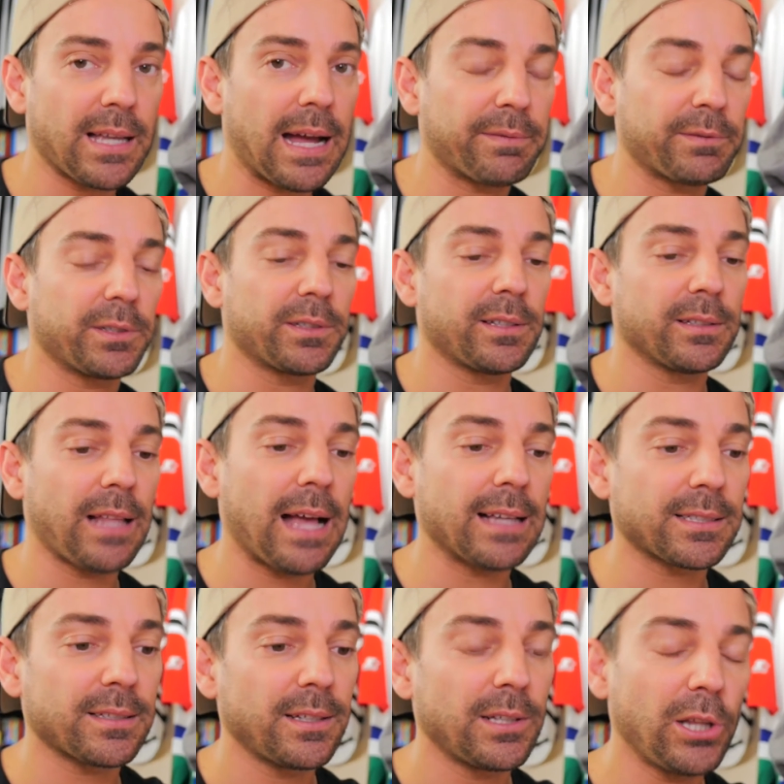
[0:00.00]
after the
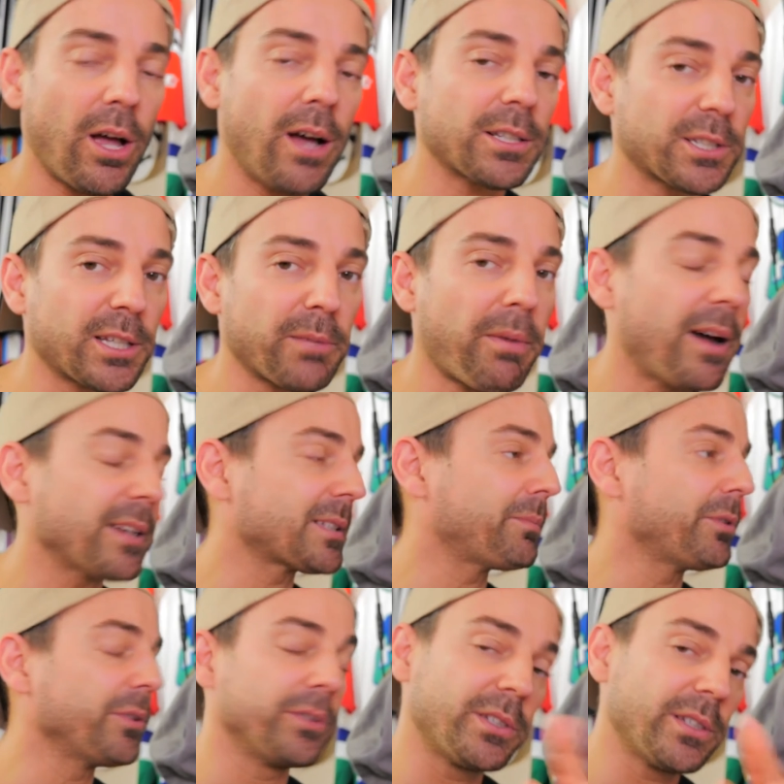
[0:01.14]
last loss to the Boston
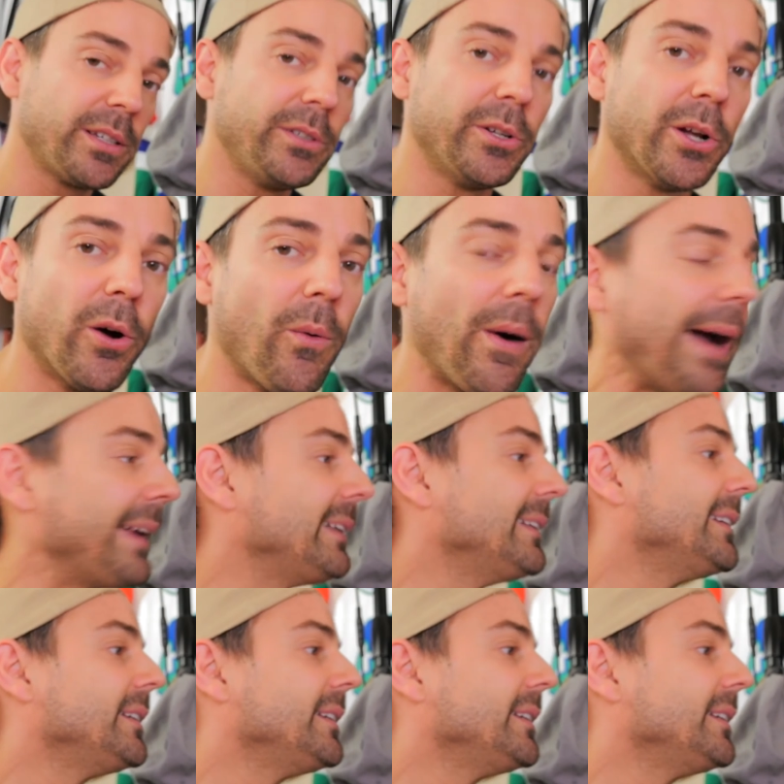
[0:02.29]
Bruins. You know why.